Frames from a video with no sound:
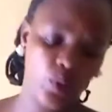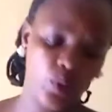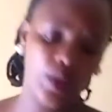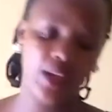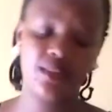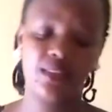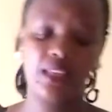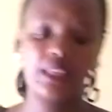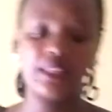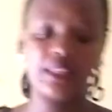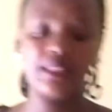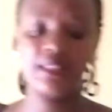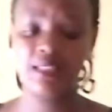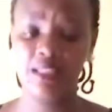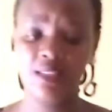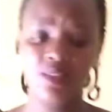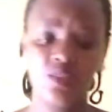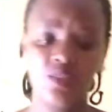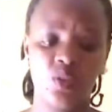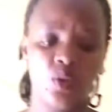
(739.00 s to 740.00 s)
where I said the
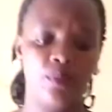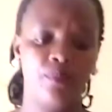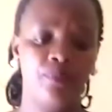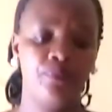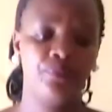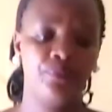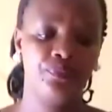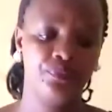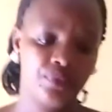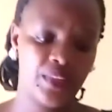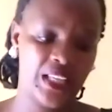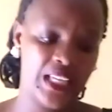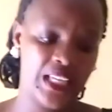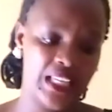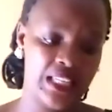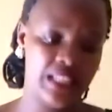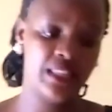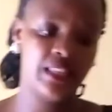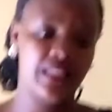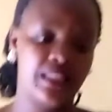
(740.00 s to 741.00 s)
title
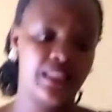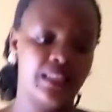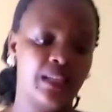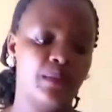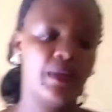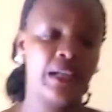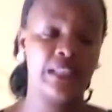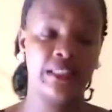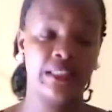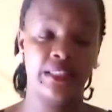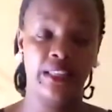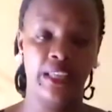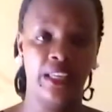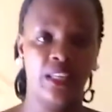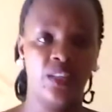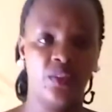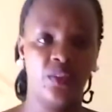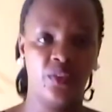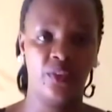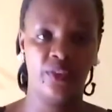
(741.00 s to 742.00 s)
is the same as the
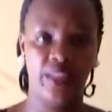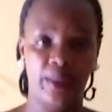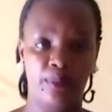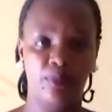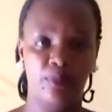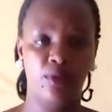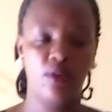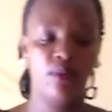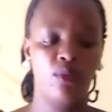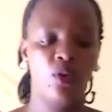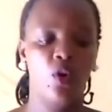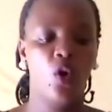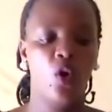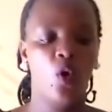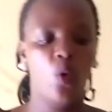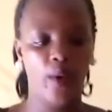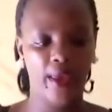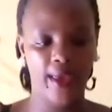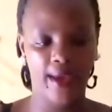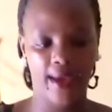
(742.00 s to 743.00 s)
heading of the poem,
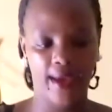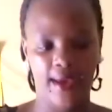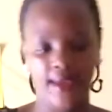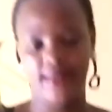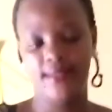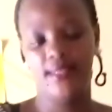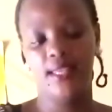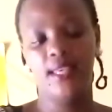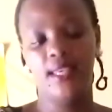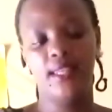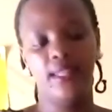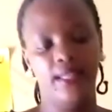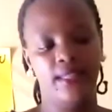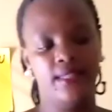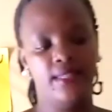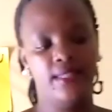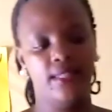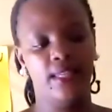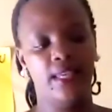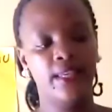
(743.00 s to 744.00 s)
where I said
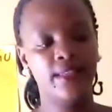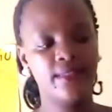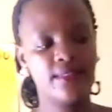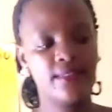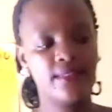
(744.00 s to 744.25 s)
it is